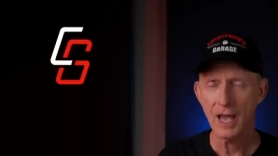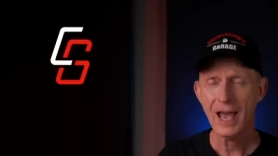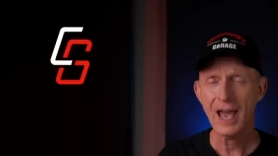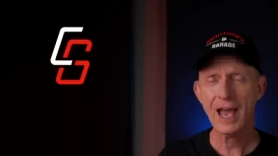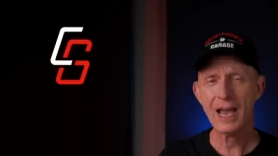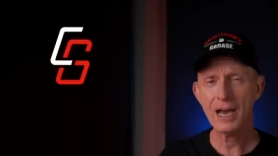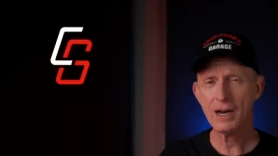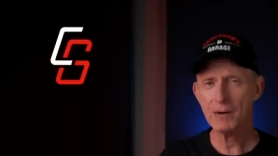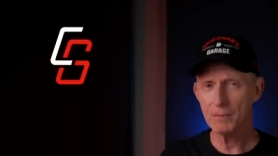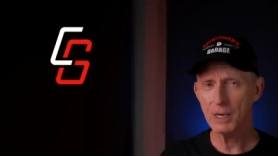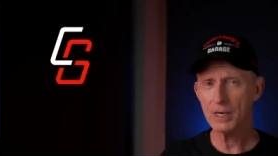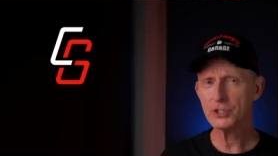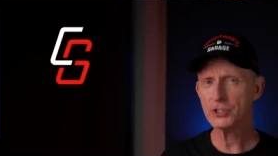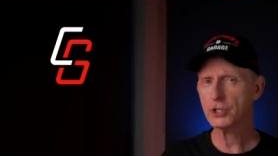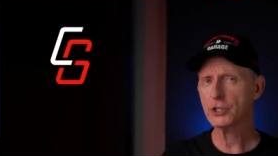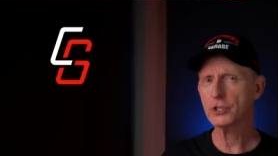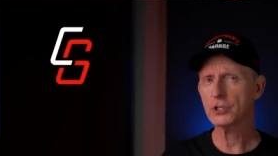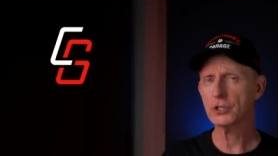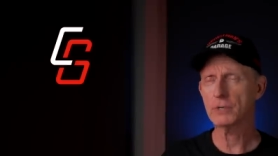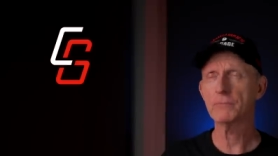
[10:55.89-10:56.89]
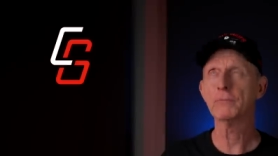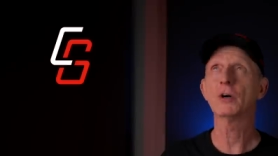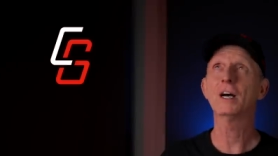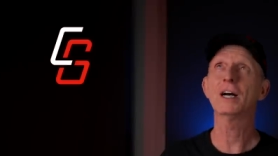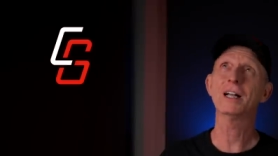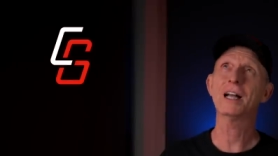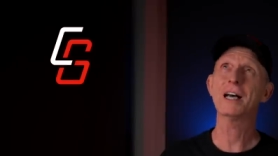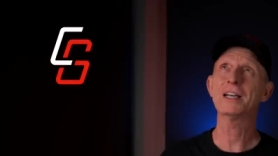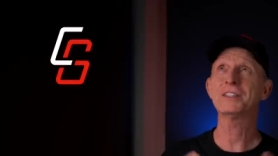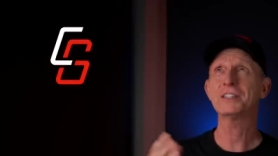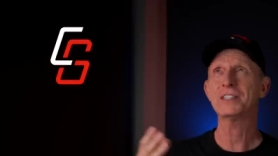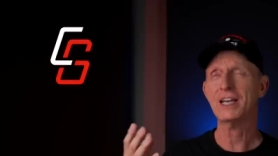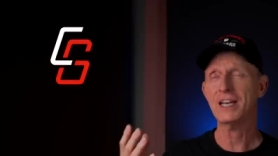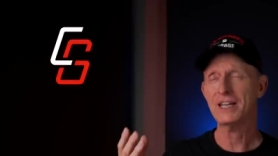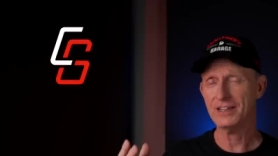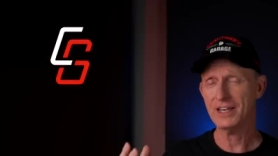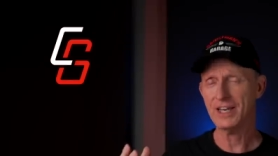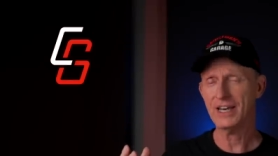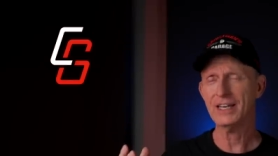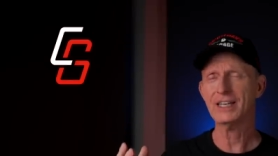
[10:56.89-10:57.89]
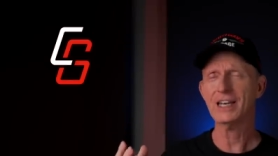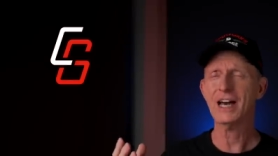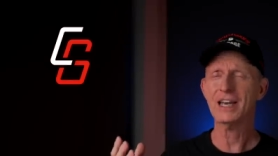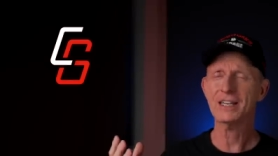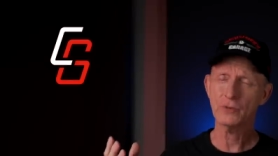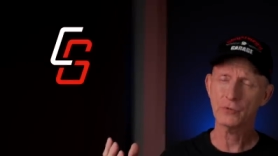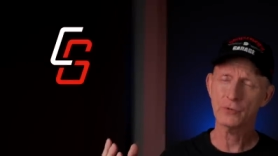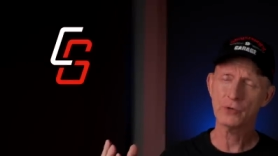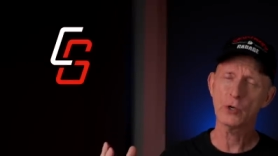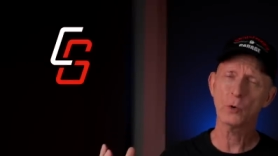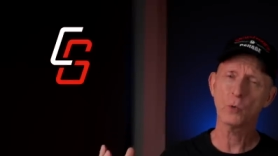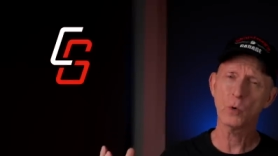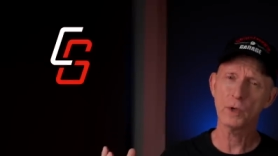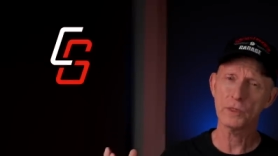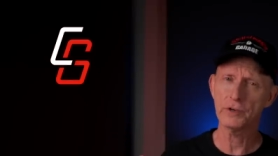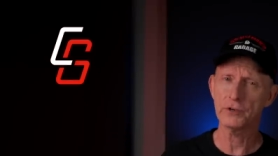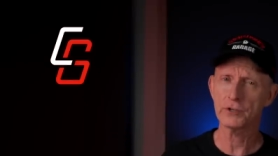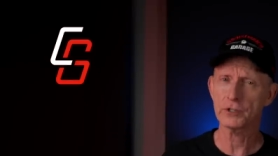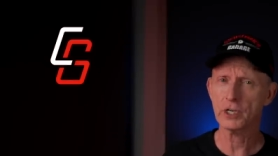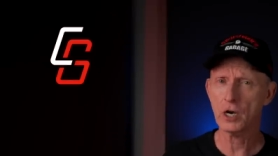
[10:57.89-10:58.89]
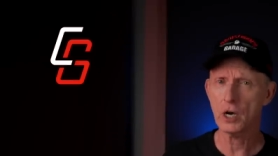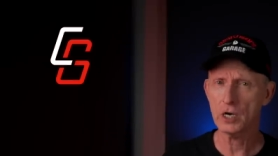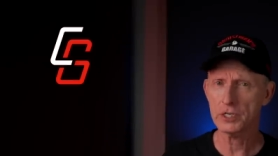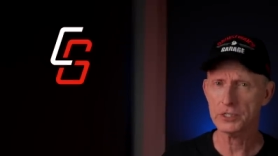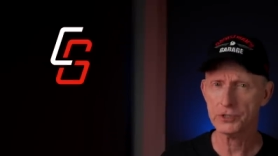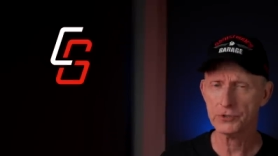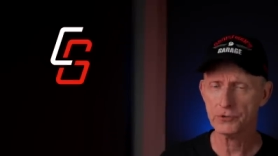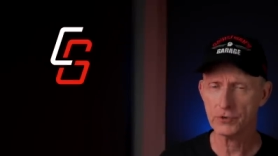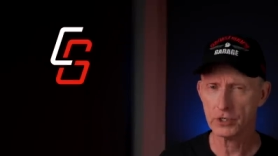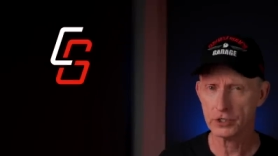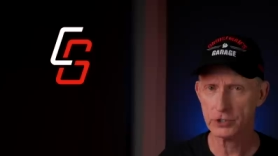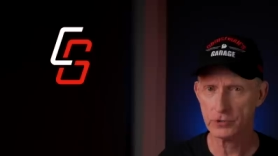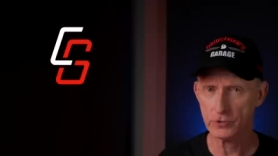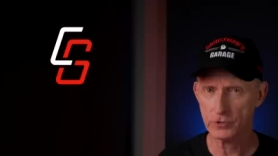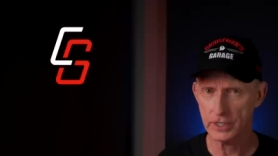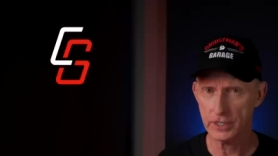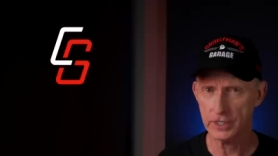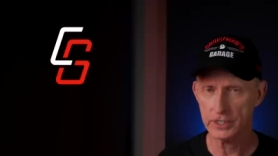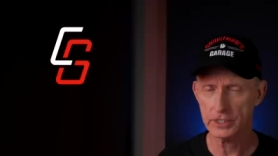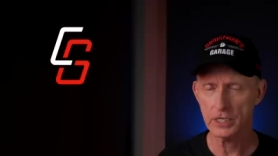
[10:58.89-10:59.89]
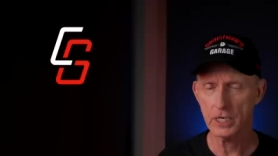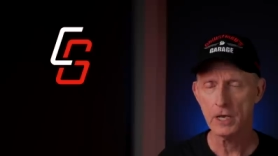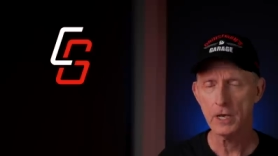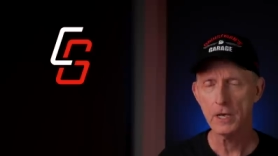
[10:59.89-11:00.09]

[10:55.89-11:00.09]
How much could it? Well, I say that. I don't know what their cost structure is.